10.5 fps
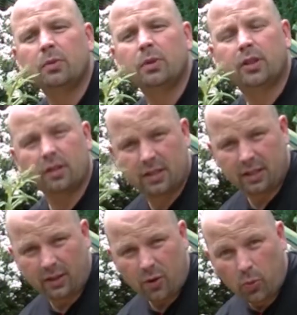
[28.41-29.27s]
would
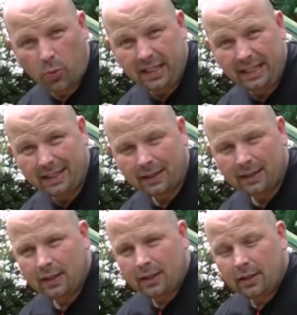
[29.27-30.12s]
consider a weed.
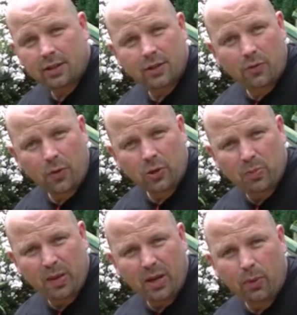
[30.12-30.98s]
This is rose
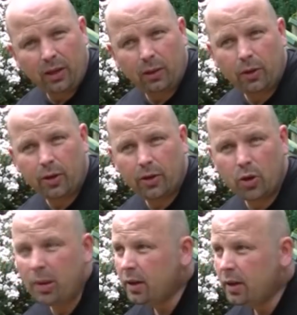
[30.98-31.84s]
bay willow herb.